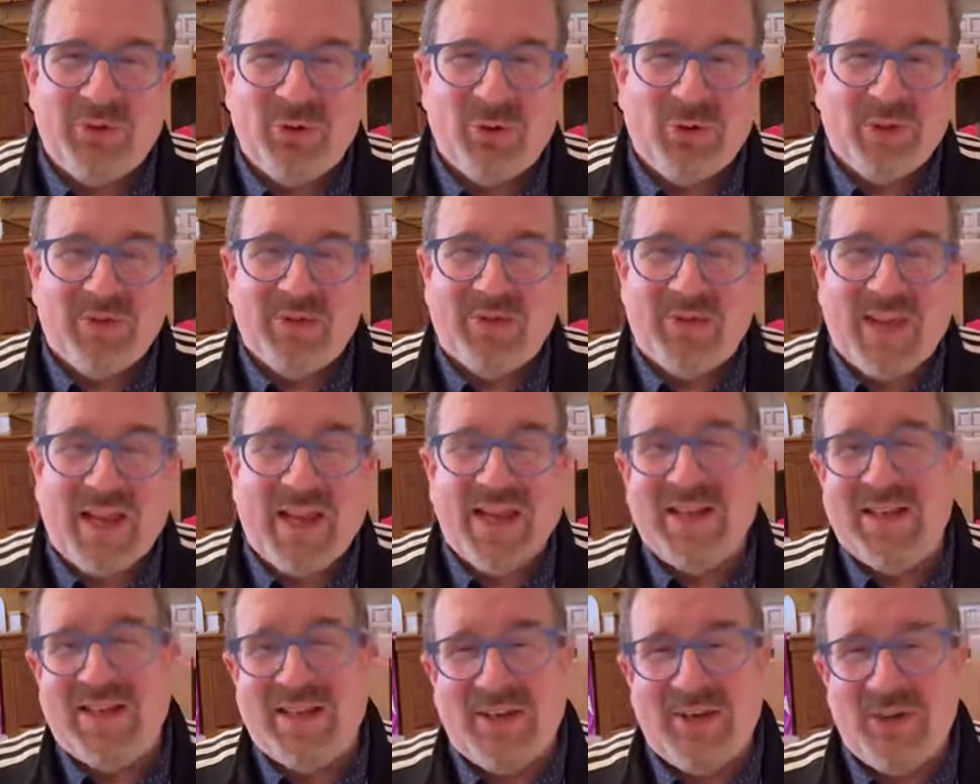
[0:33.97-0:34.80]
so it's,
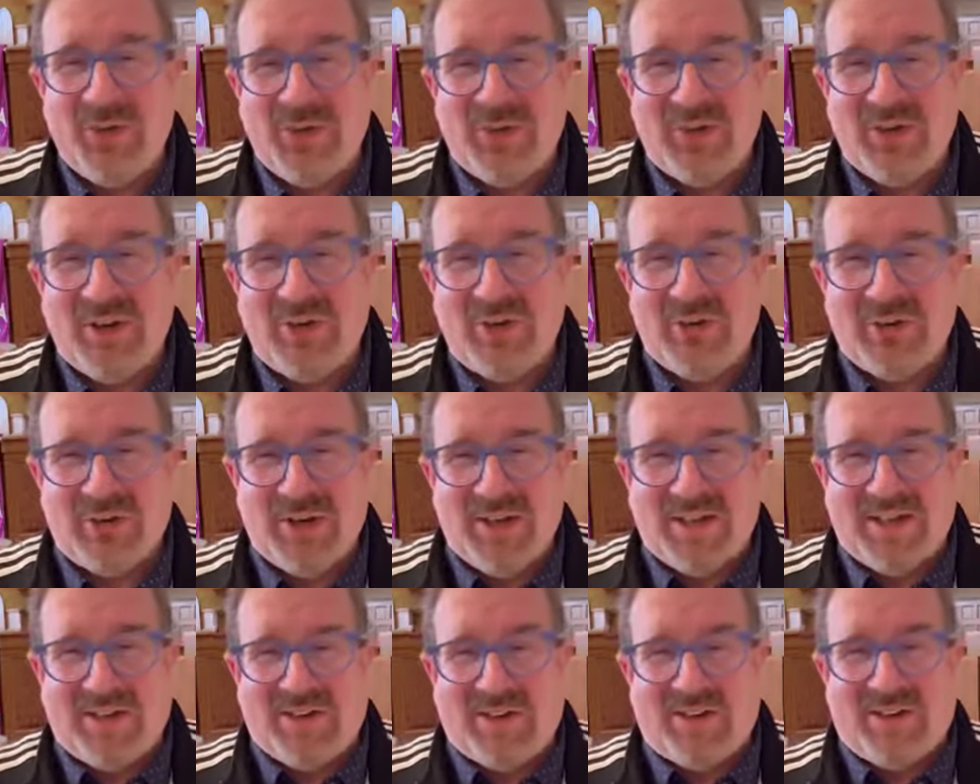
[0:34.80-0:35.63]
and in the new
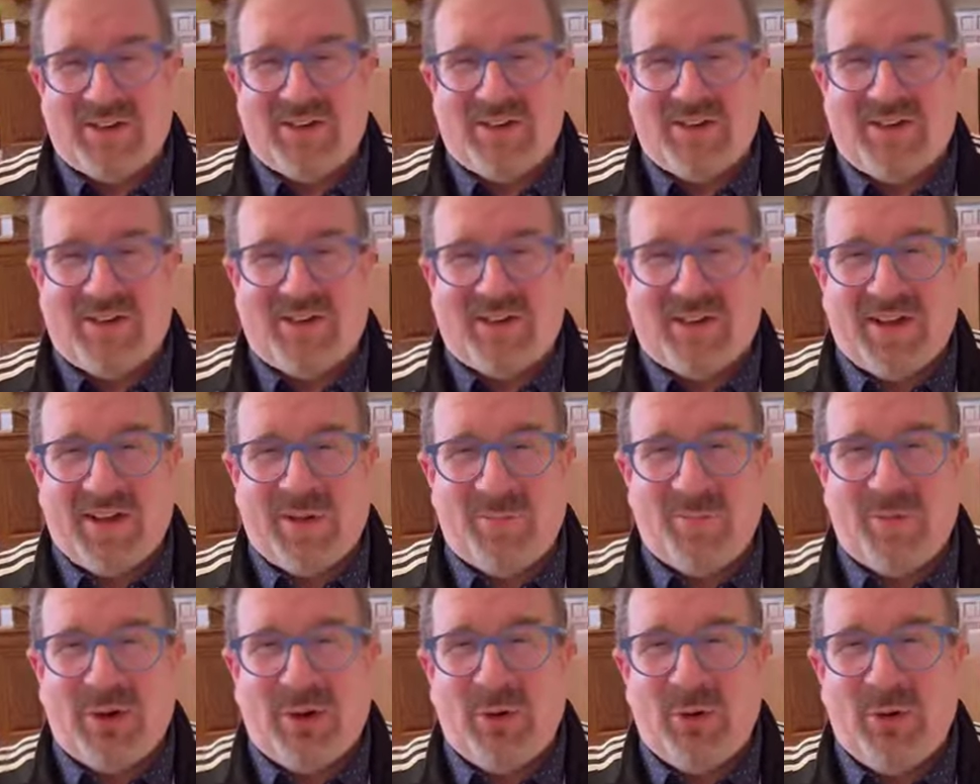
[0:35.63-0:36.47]
century, it's
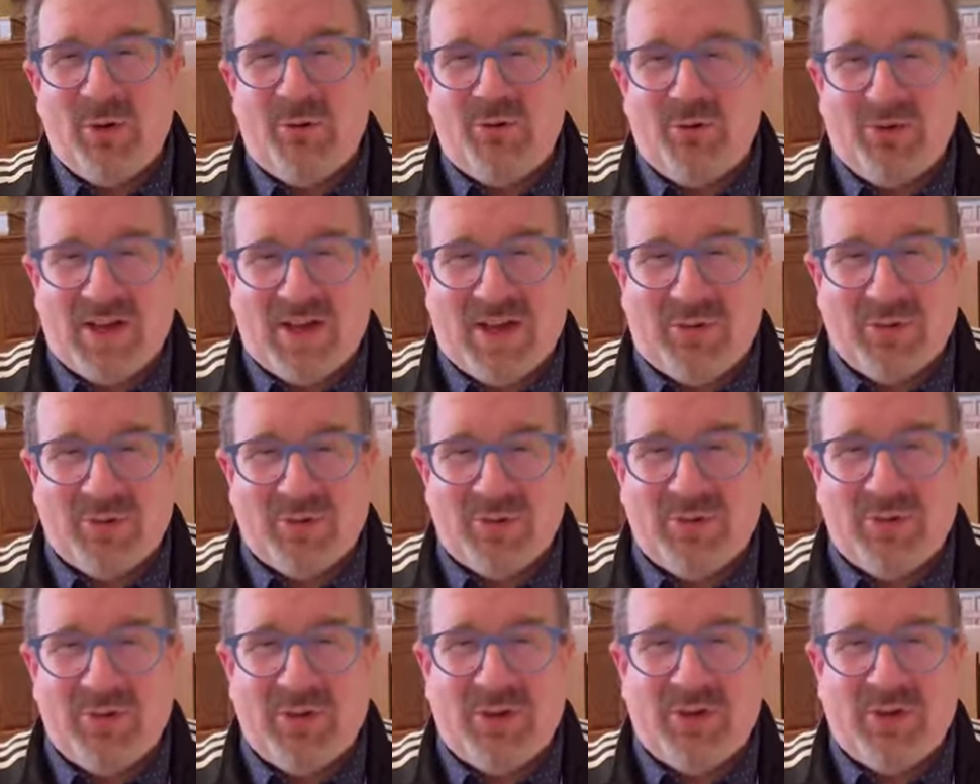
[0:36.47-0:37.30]
Come, O
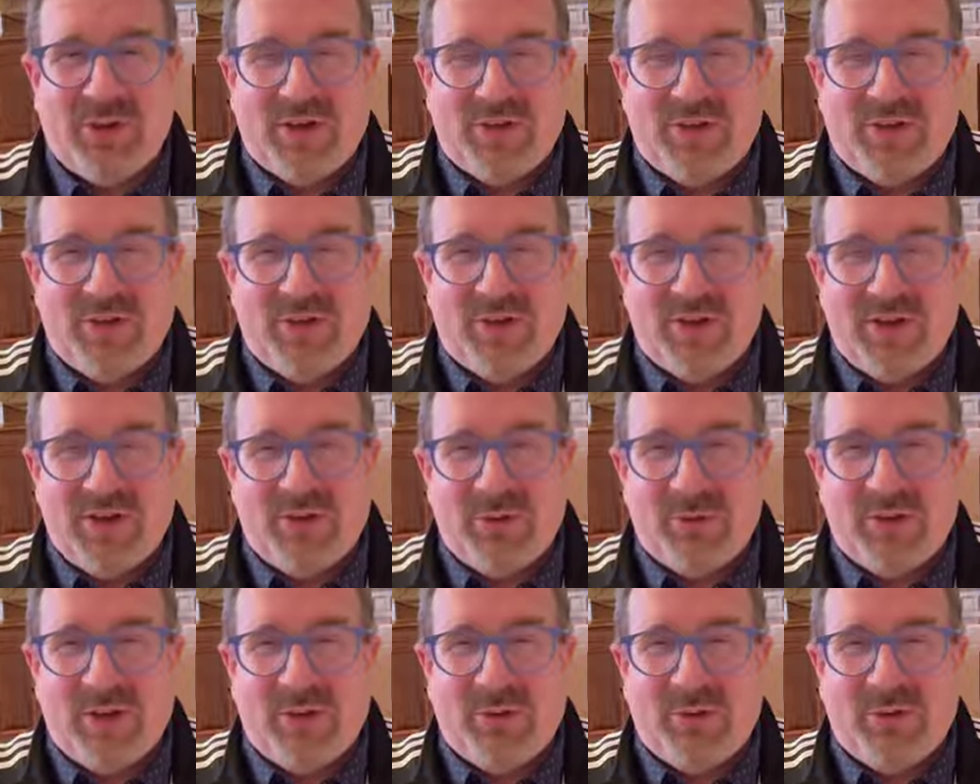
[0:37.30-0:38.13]
Fount. You know, they did
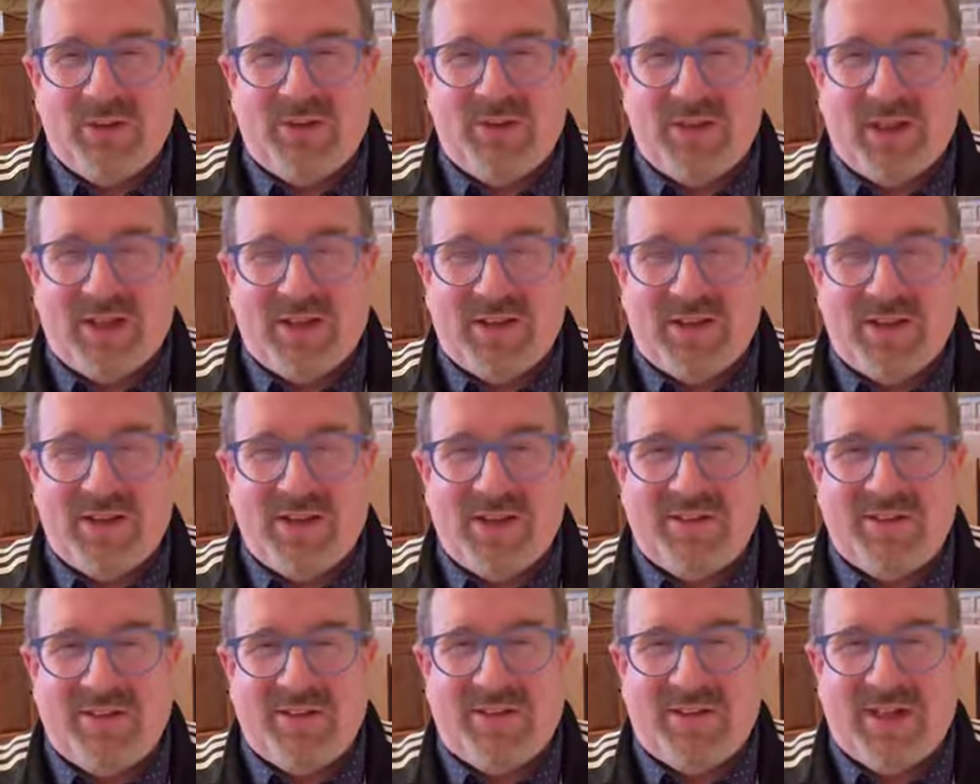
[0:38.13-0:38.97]
away with
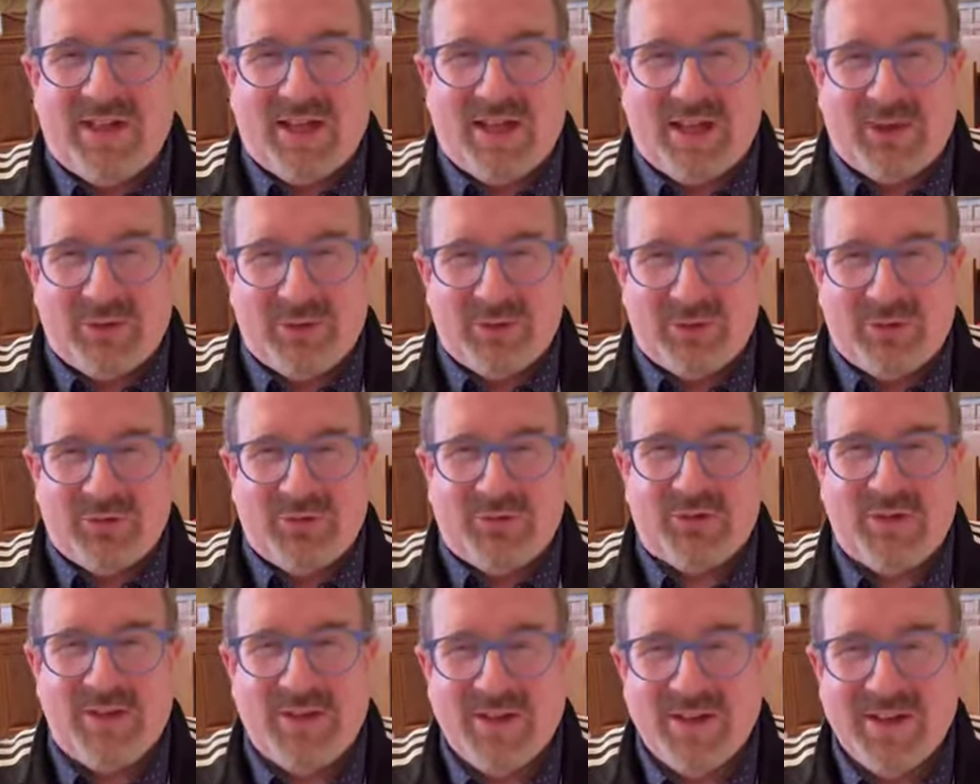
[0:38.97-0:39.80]
thees and
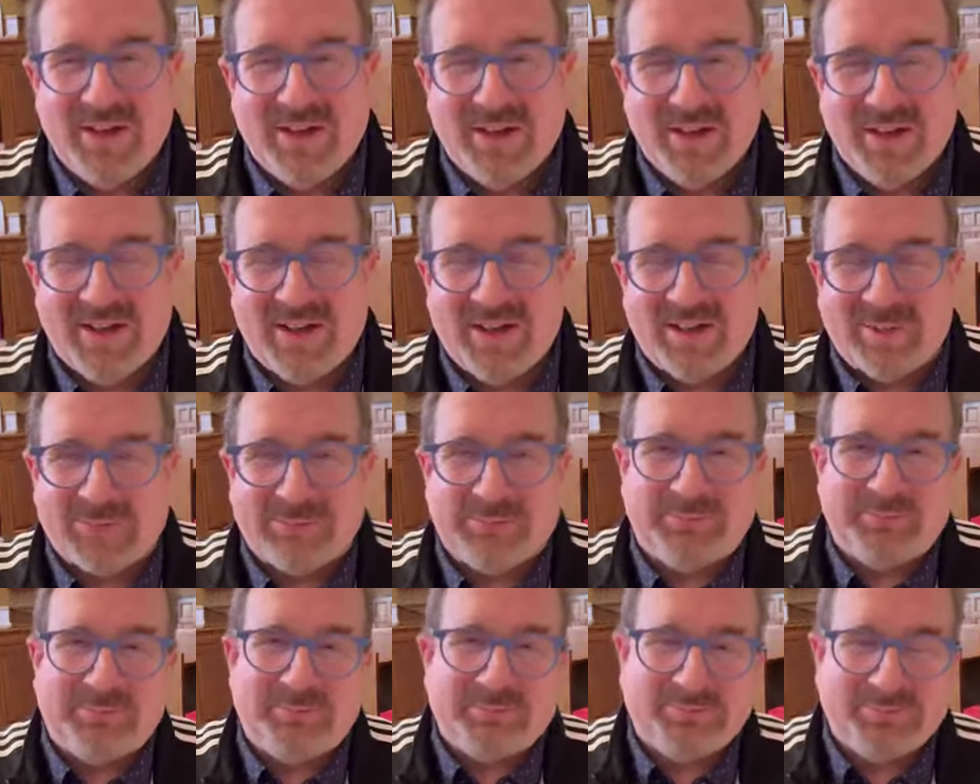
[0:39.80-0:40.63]
thous.
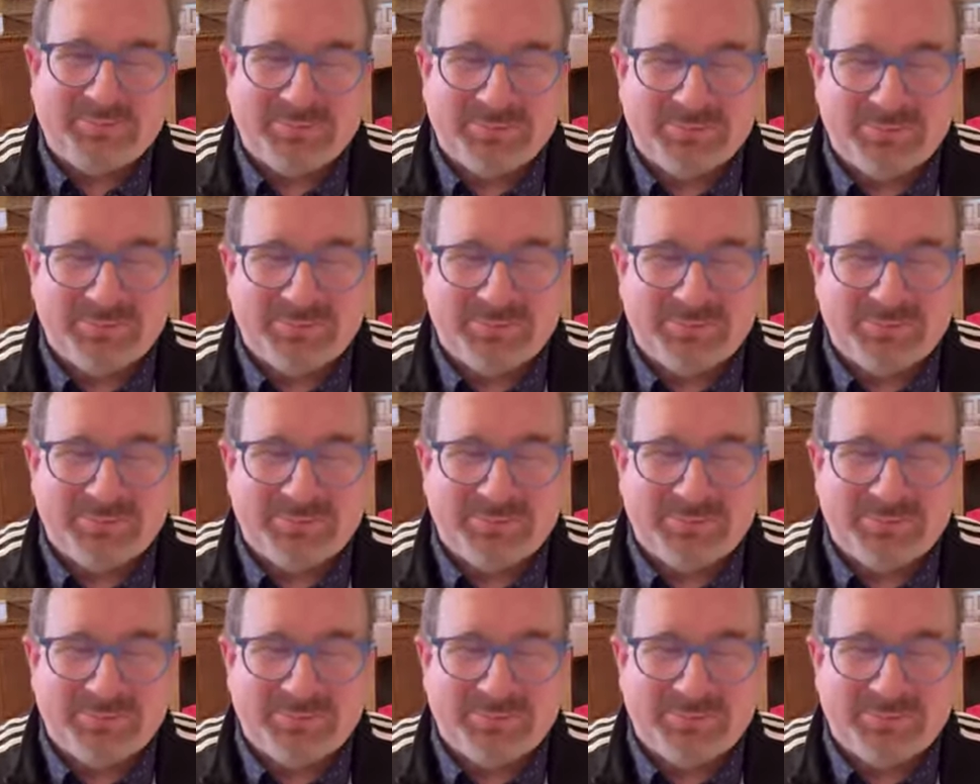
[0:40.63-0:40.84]
Um,